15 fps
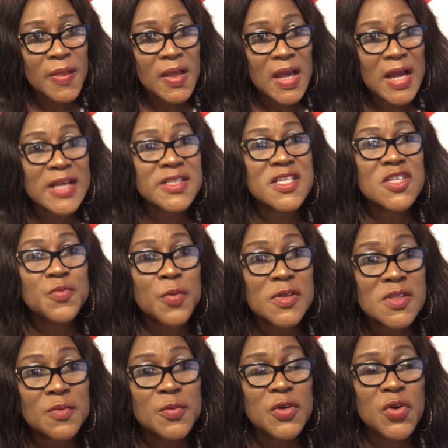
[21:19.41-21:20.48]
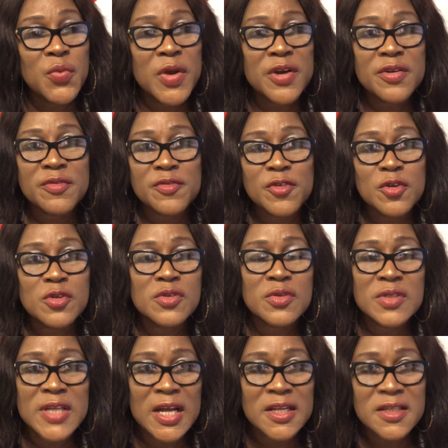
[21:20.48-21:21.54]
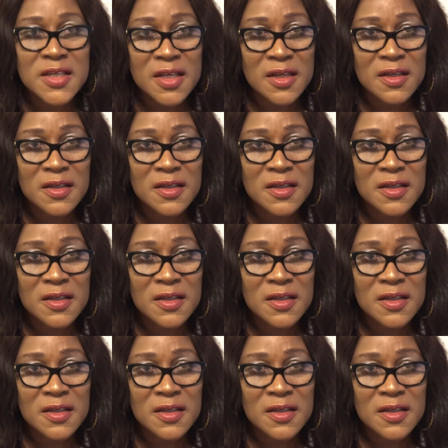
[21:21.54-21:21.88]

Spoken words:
And it is possible you were refused that day.